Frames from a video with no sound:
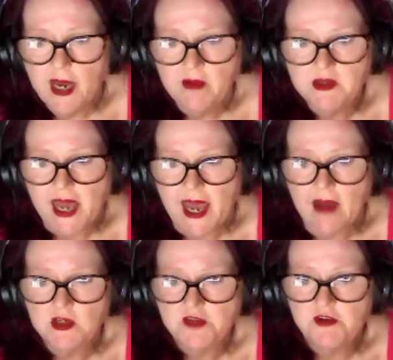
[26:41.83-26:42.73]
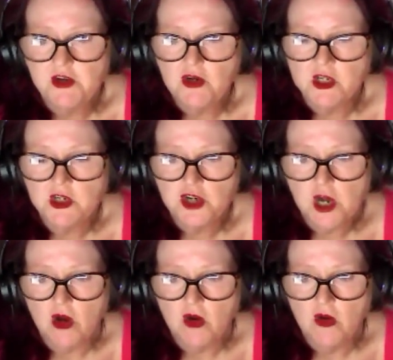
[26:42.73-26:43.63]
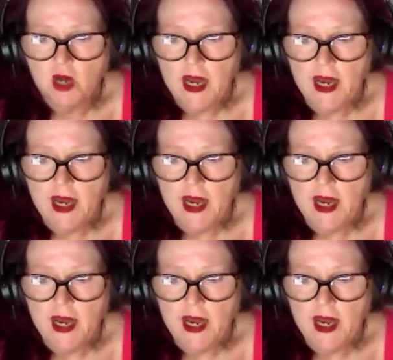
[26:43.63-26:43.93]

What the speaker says: It was out of your control.